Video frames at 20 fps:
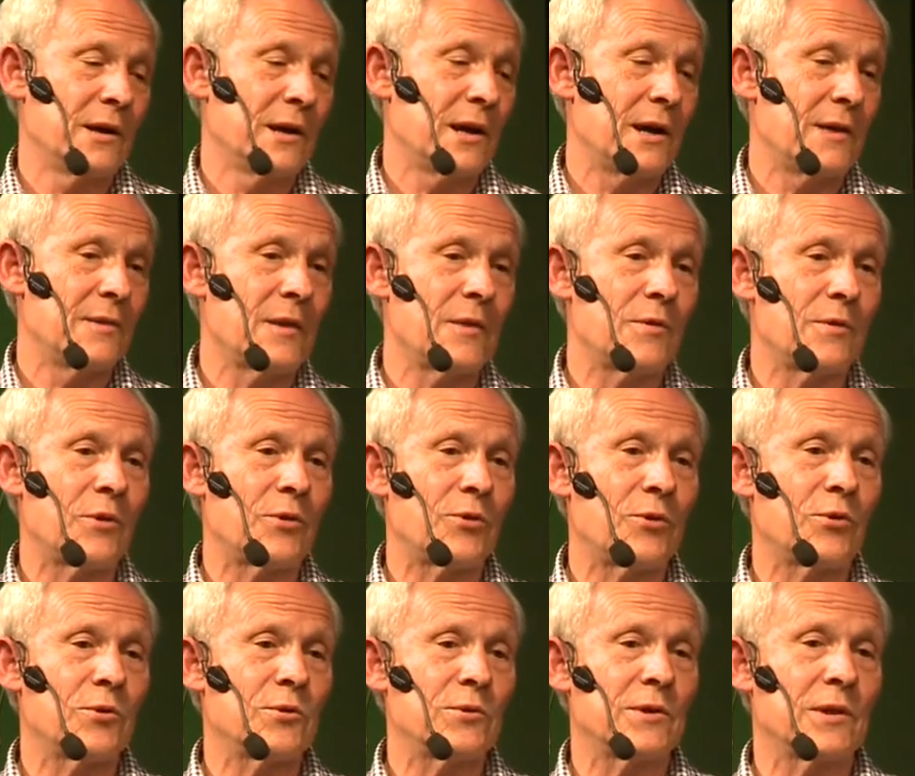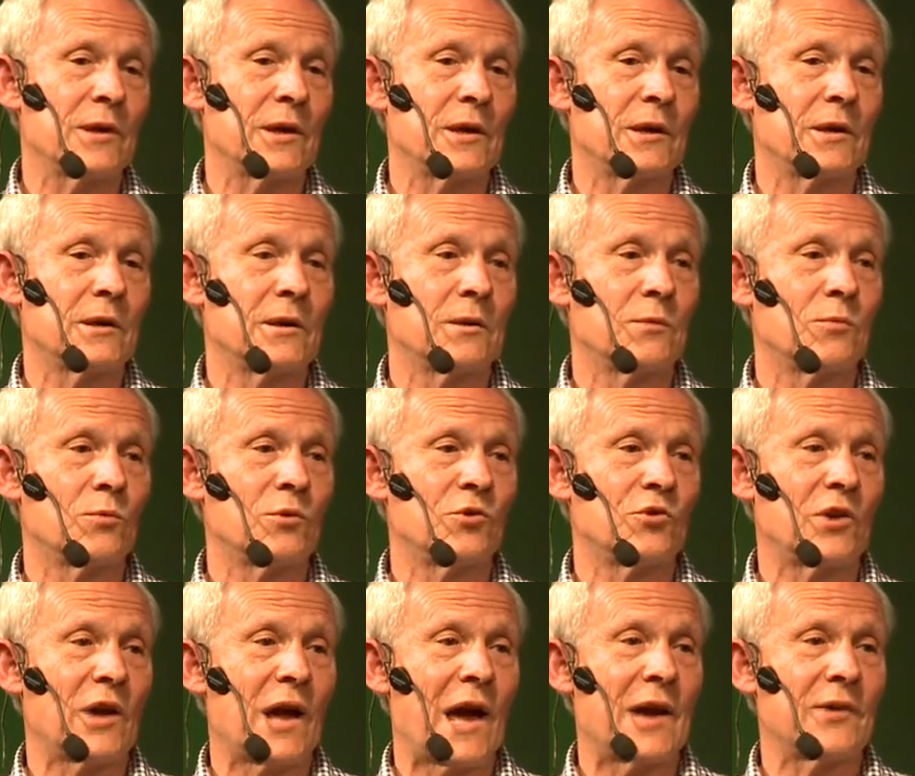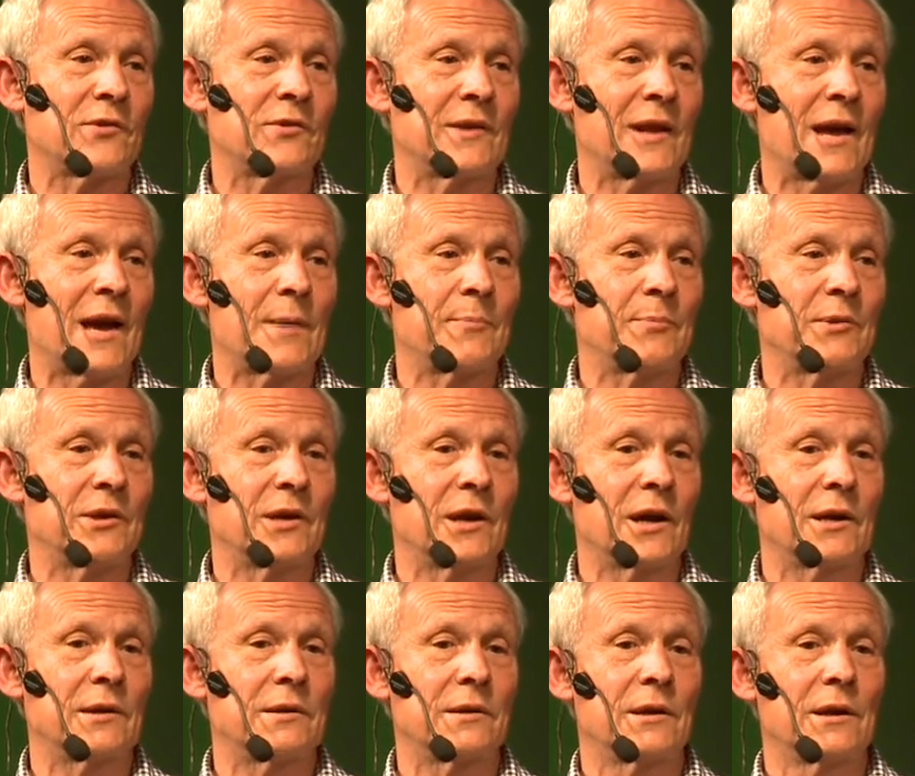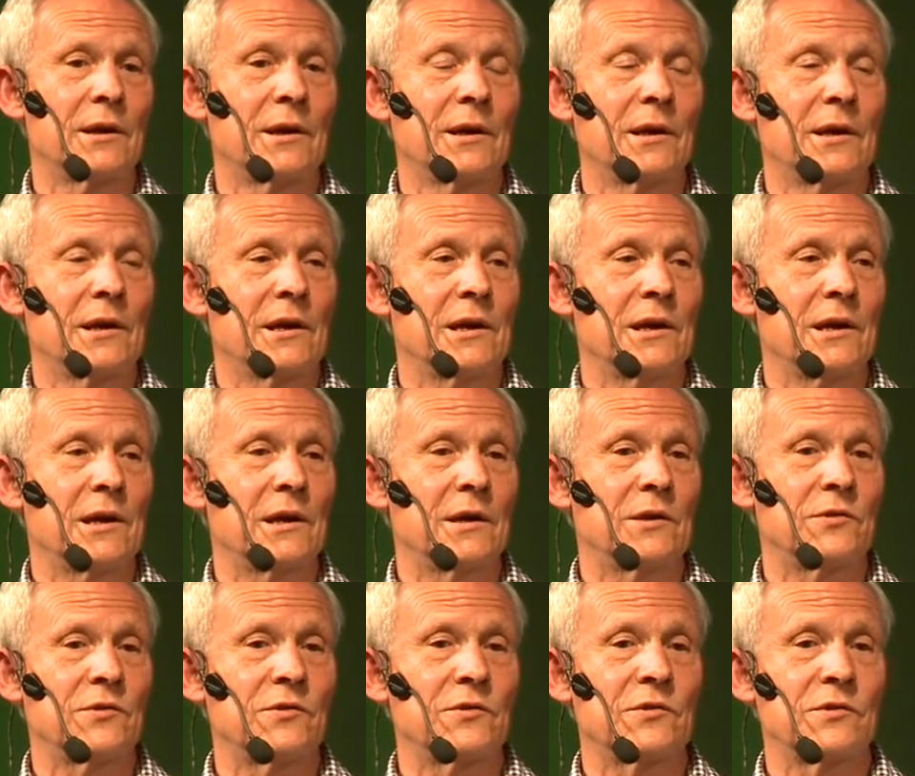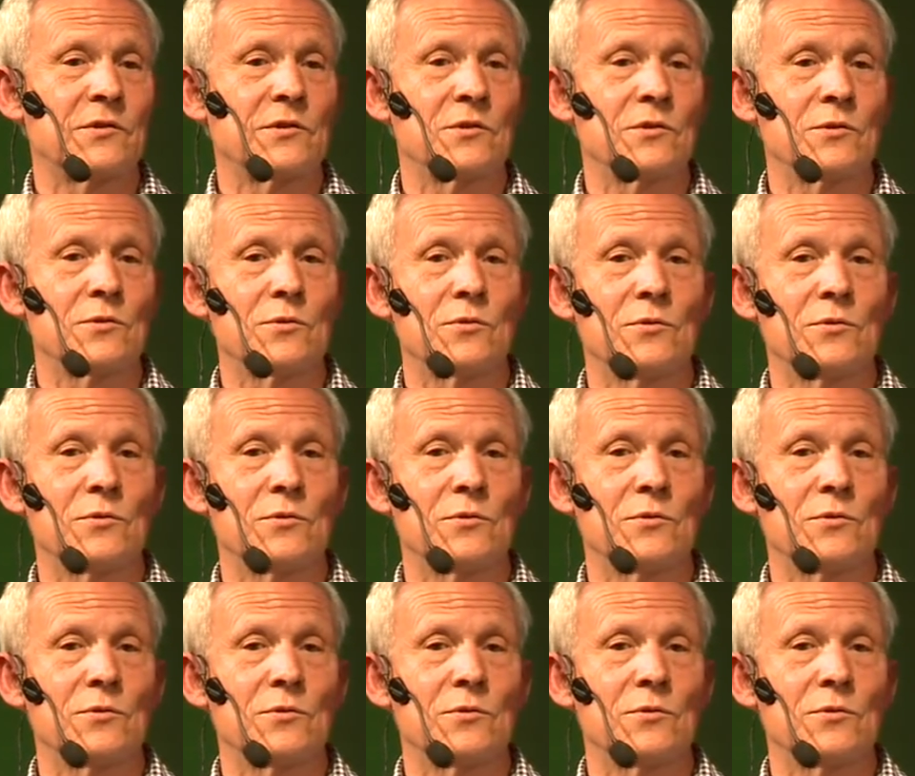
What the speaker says: And then the third thing, which hasn't happened yet, is to